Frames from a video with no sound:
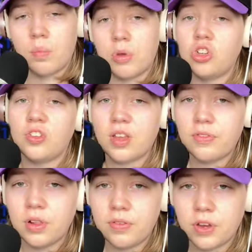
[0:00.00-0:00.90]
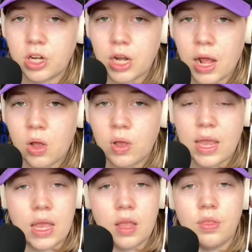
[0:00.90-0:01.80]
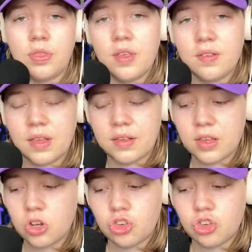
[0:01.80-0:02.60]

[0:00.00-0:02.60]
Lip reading: But she's definitely figured it out, and this season,